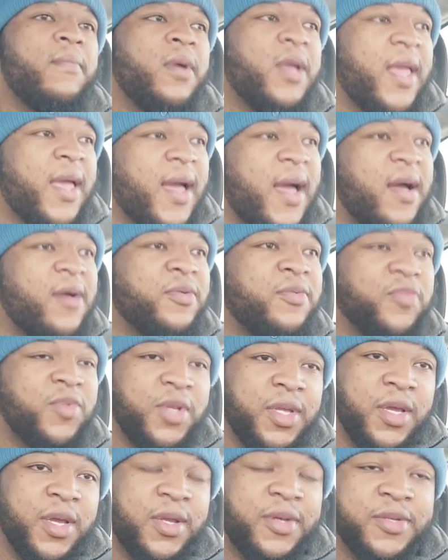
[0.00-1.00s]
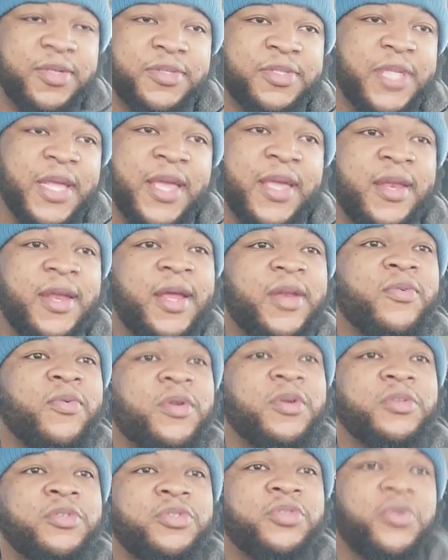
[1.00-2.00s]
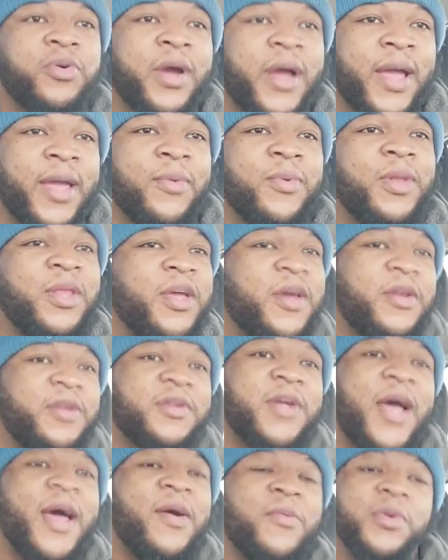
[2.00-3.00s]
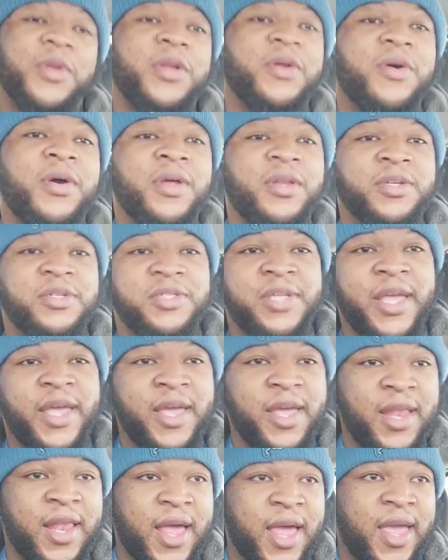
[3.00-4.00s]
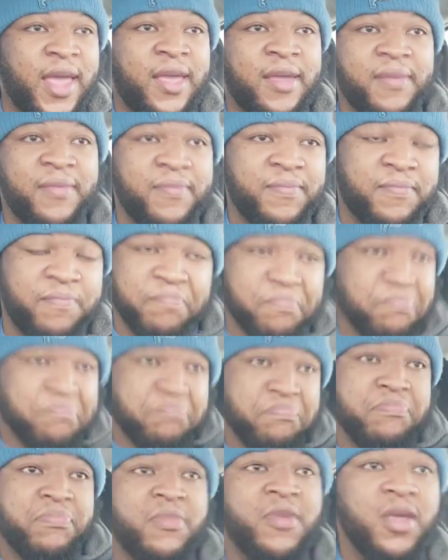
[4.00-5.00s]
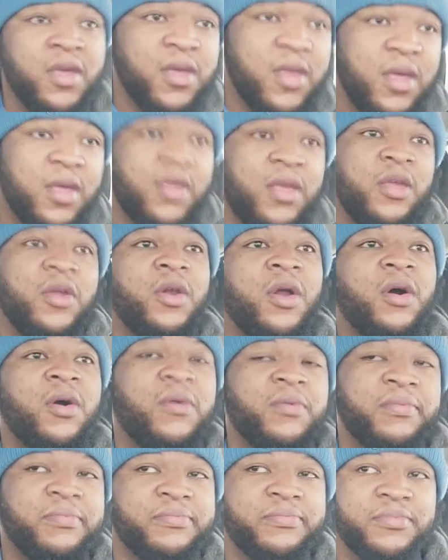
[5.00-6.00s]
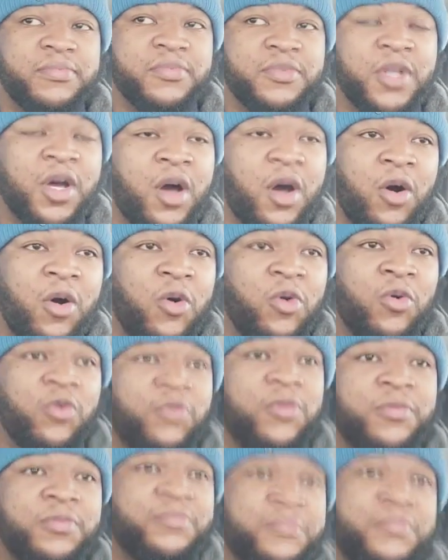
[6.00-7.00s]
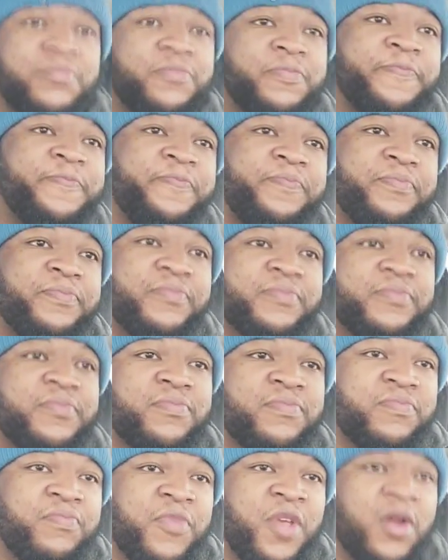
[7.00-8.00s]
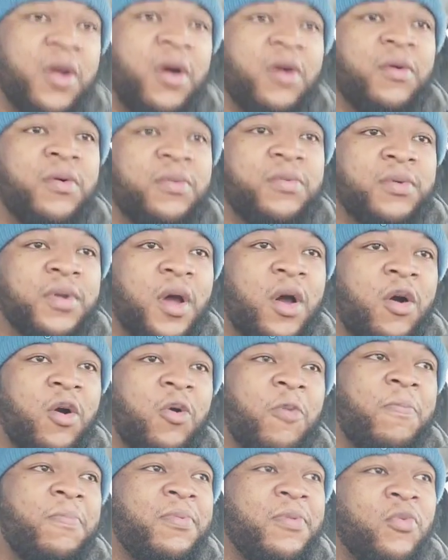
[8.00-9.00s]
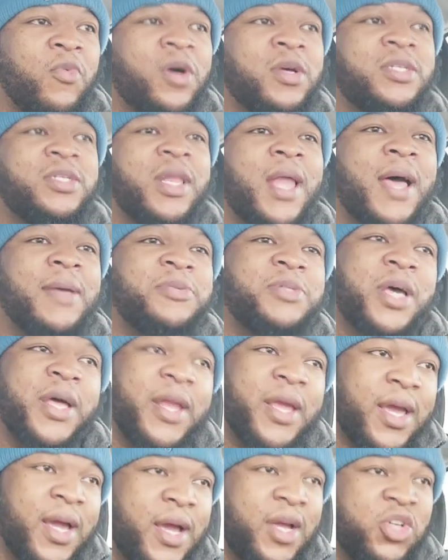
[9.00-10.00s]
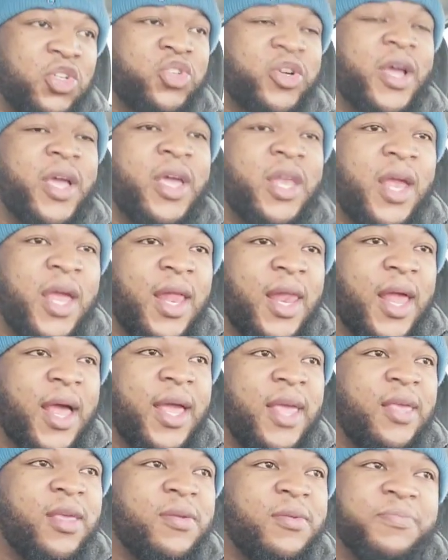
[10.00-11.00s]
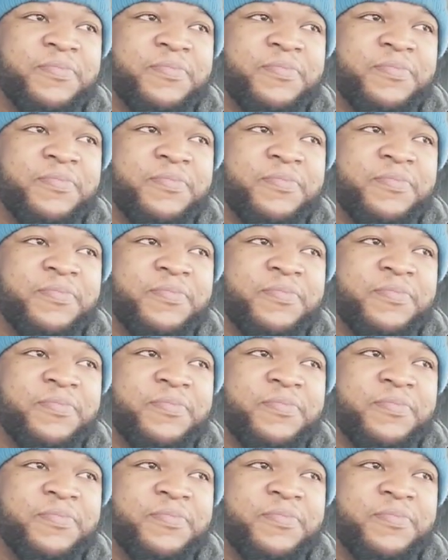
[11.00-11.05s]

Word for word: but yeah, I don't really understand how to run a store. I ain't really, un- I really don't understand like, you know, the whole, you know, the whole once lopsided contract. It ain't like,